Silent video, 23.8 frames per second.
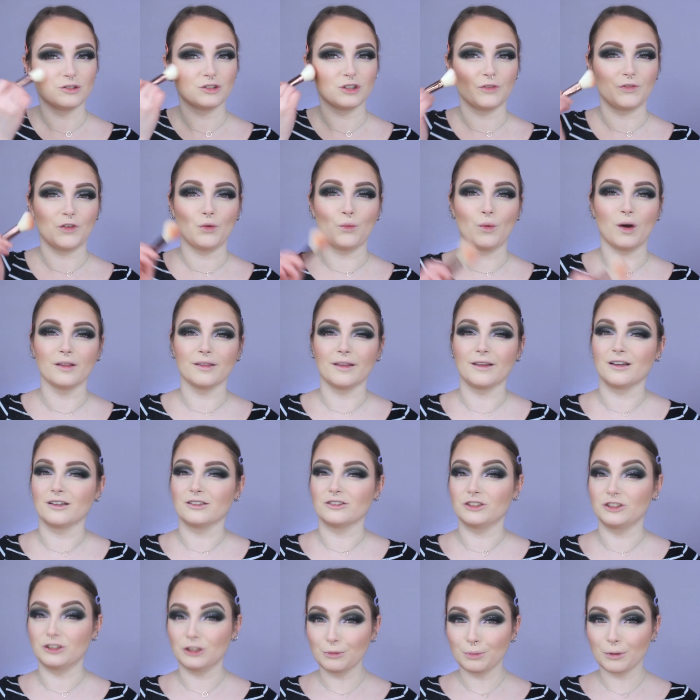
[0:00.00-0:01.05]
so if you want like a
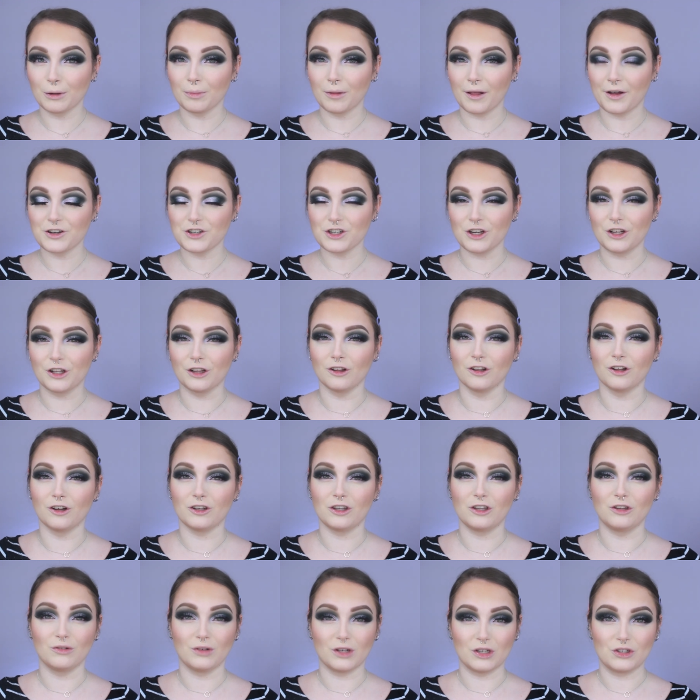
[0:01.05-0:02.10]
super blushy
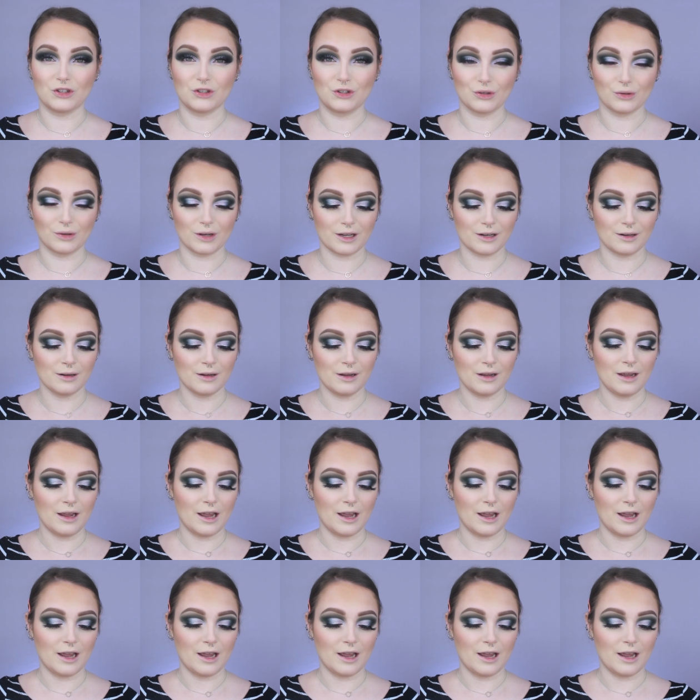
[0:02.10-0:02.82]
look, you can do it.